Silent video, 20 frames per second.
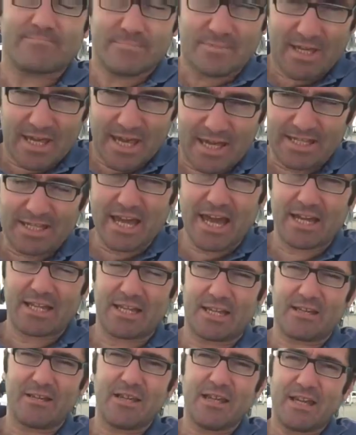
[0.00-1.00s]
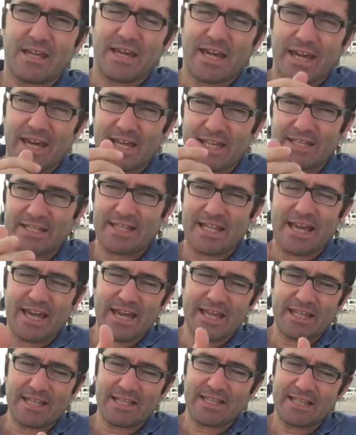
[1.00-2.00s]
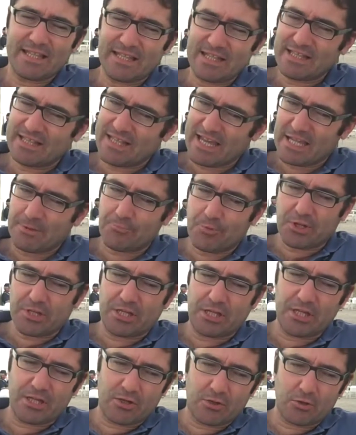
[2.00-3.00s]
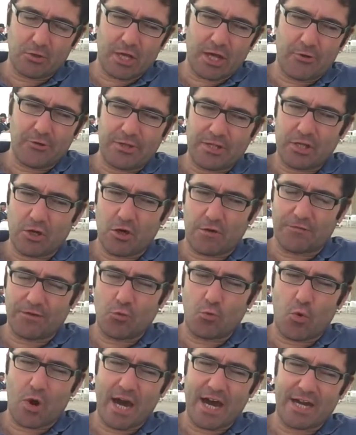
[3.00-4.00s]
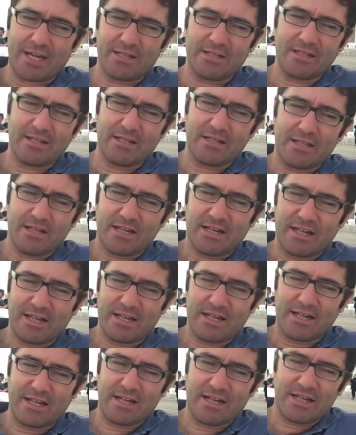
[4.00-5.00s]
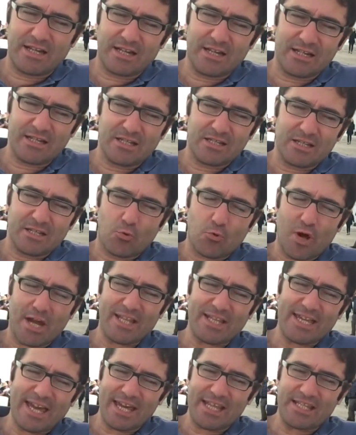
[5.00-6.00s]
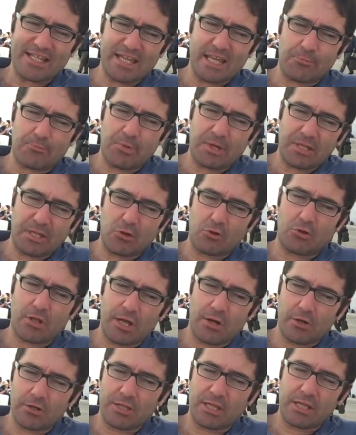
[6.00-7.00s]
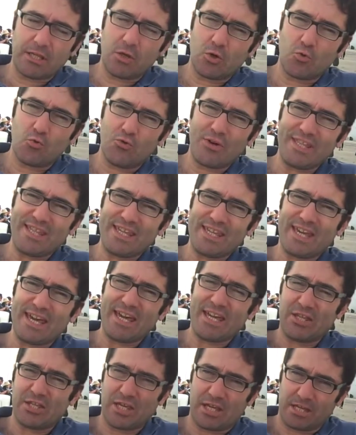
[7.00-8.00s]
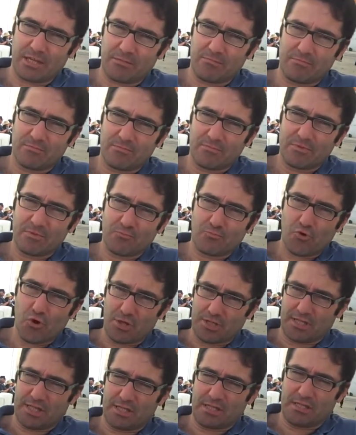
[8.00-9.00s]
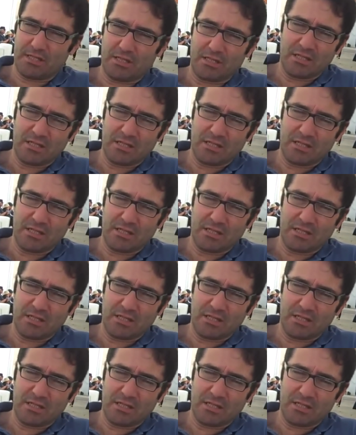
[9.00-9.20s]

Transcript: Exactly. And that particularity of the wine gains that particularity with the aging process.